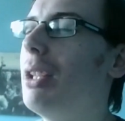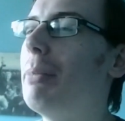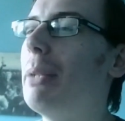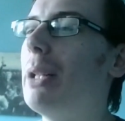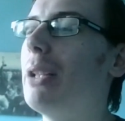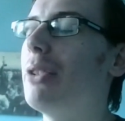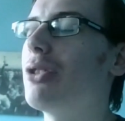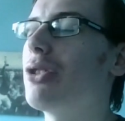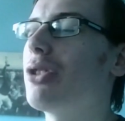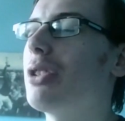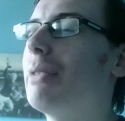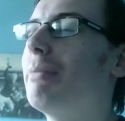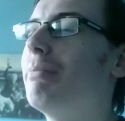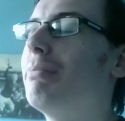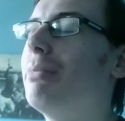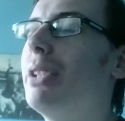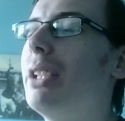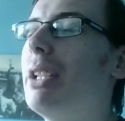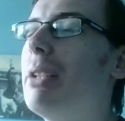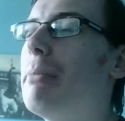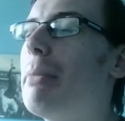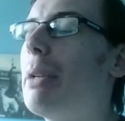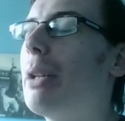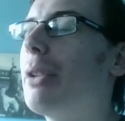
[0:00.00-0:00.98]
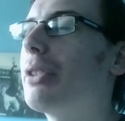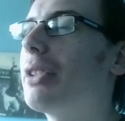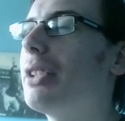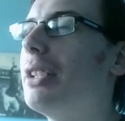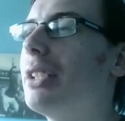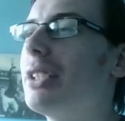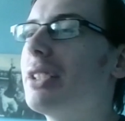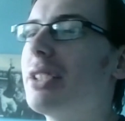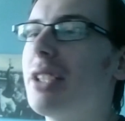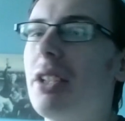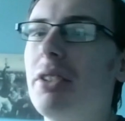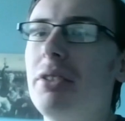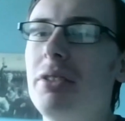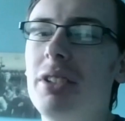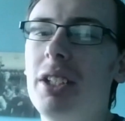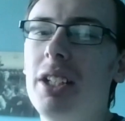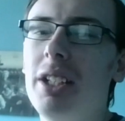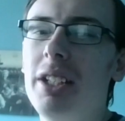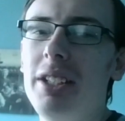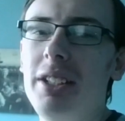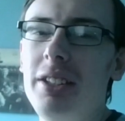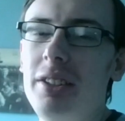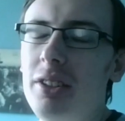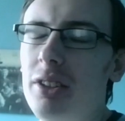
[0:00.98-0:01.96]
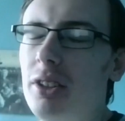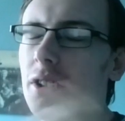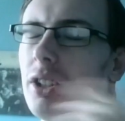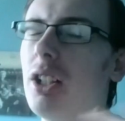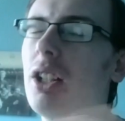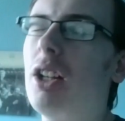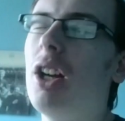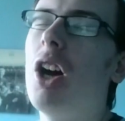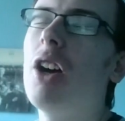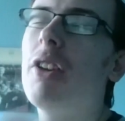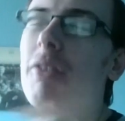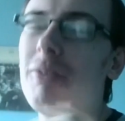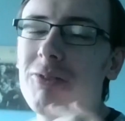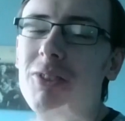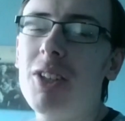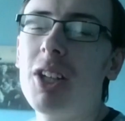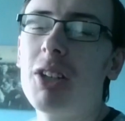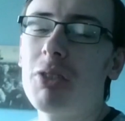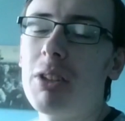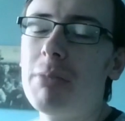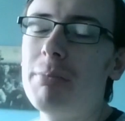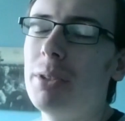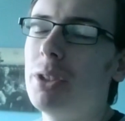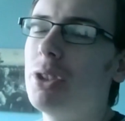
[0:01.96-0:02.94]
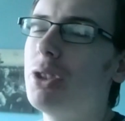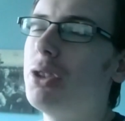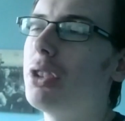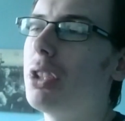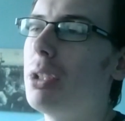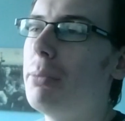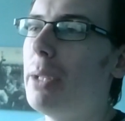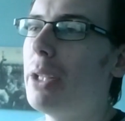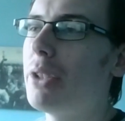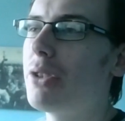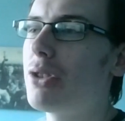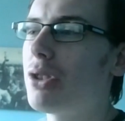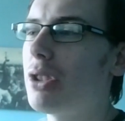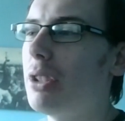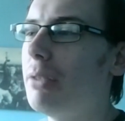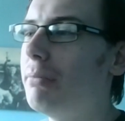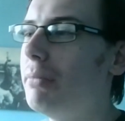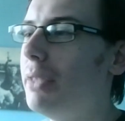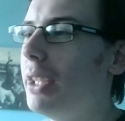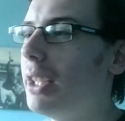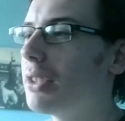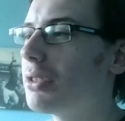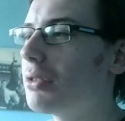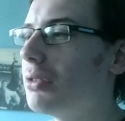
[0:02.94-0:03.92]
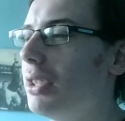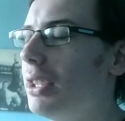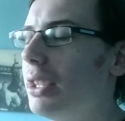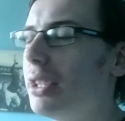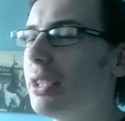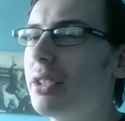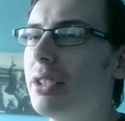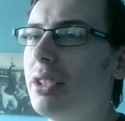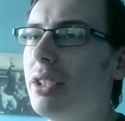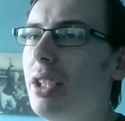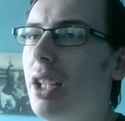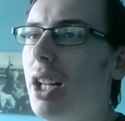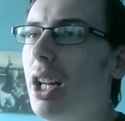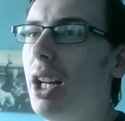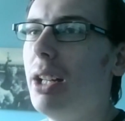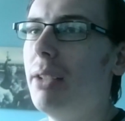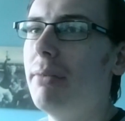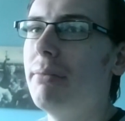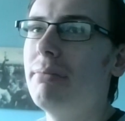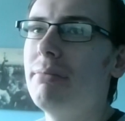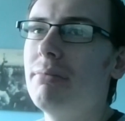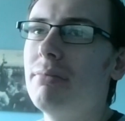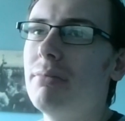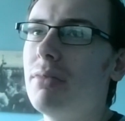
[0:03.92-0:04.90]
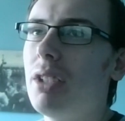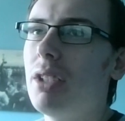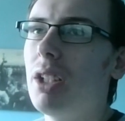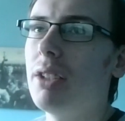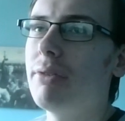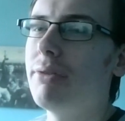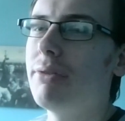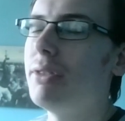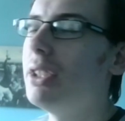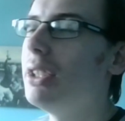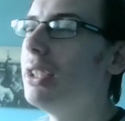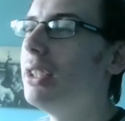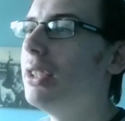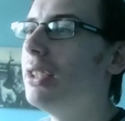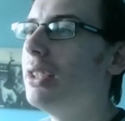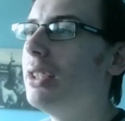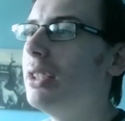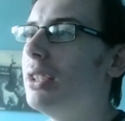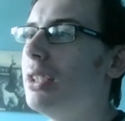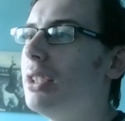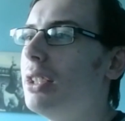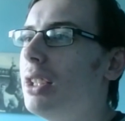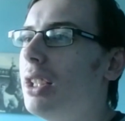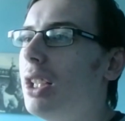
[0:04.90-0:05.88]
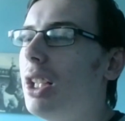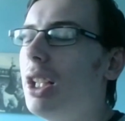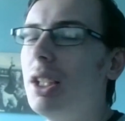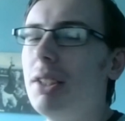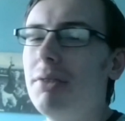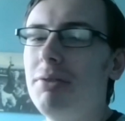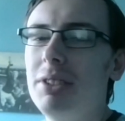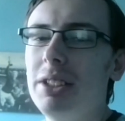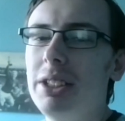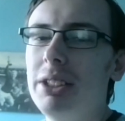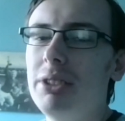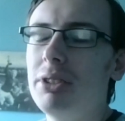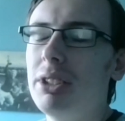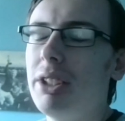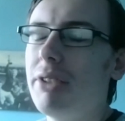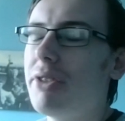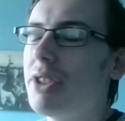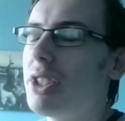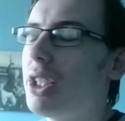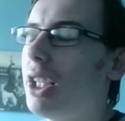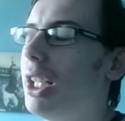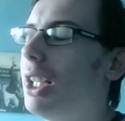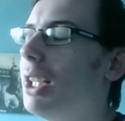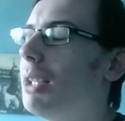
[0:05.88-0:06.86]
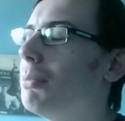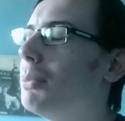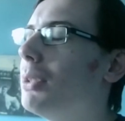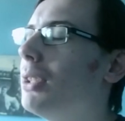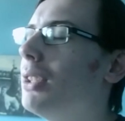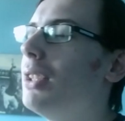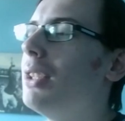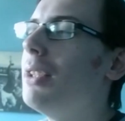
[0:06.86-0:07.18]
Trump and America. So hopefully I won't be talking about Trump next week. Hopefully you will have shut up.